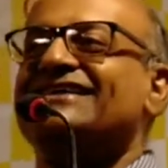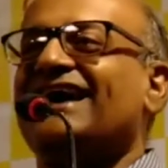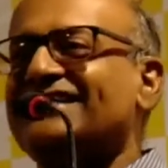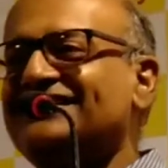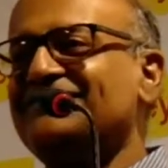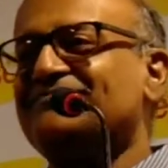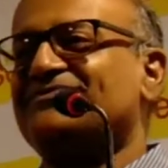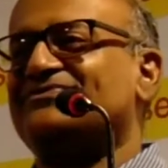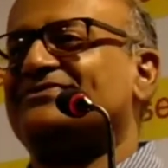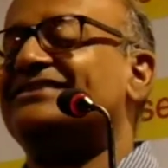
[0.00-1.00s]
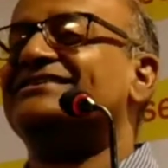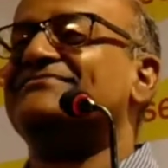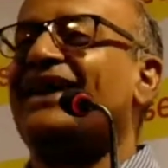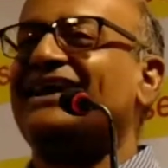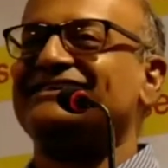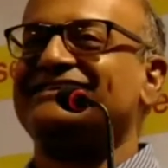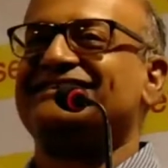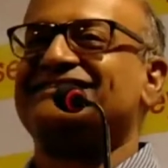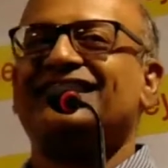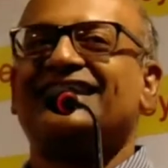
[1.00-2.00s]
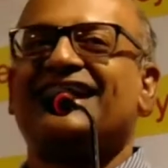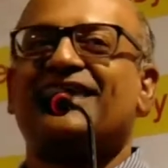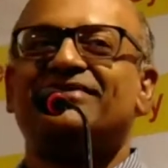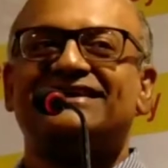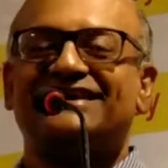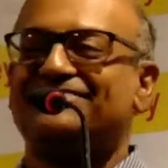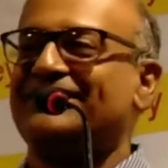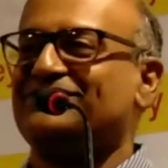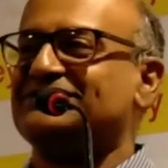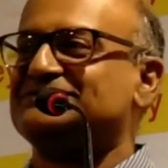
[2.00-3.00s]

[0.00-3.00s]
The other matter that really commended me to